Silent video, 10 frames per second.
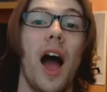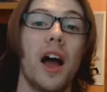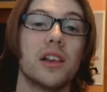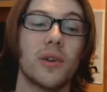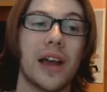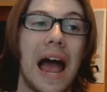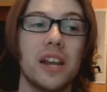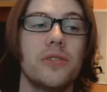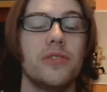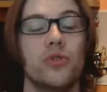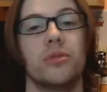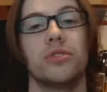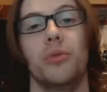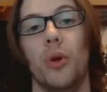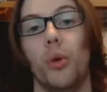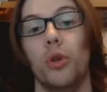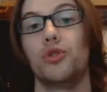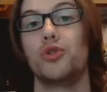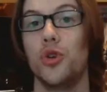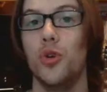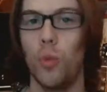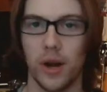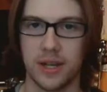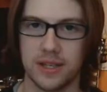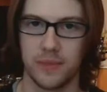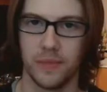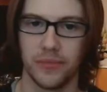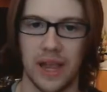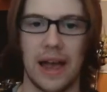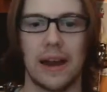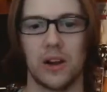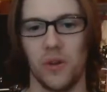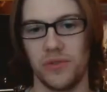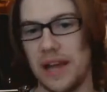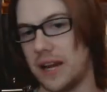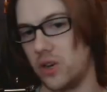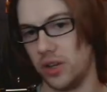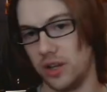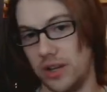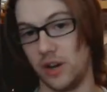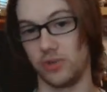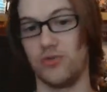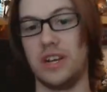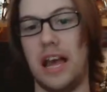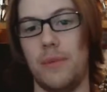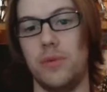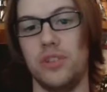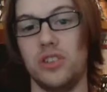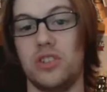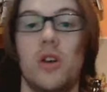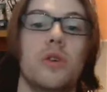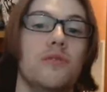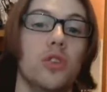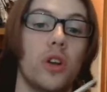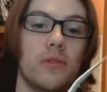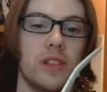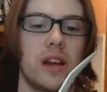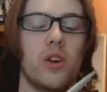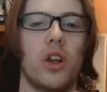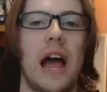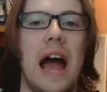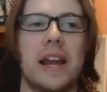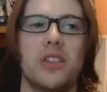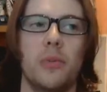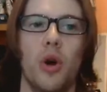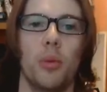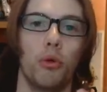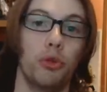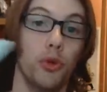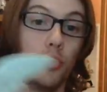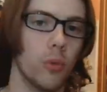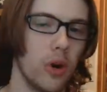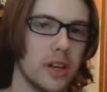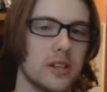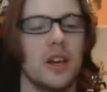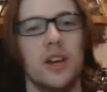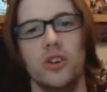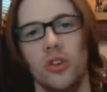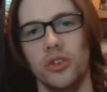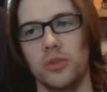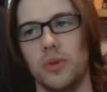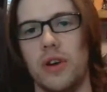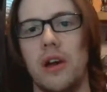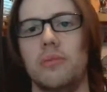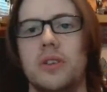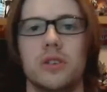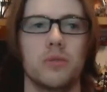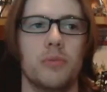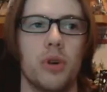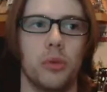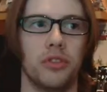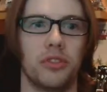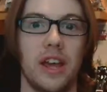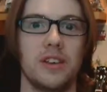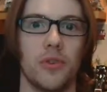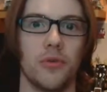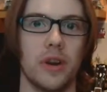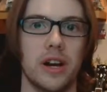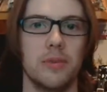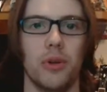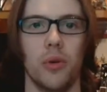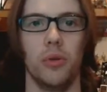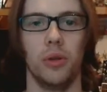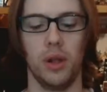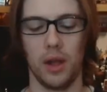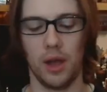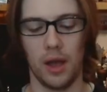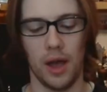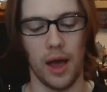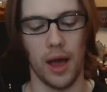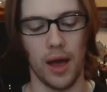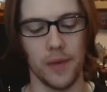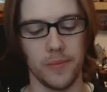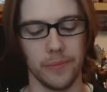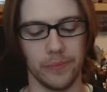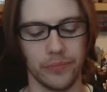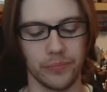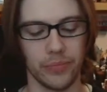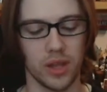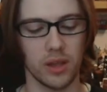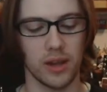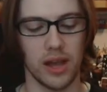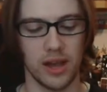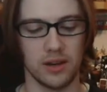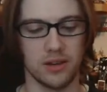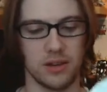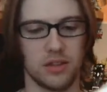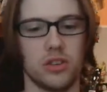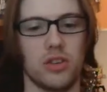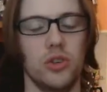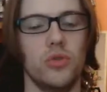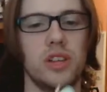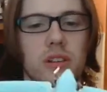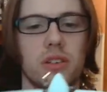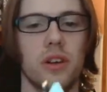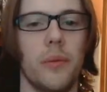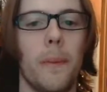So I added a few drops of purple to white, and I got that colour, and I was really happy with it. So if you're looking for that colour, add the purple to the white, not the other way around, because purple stays really purple. And glued in the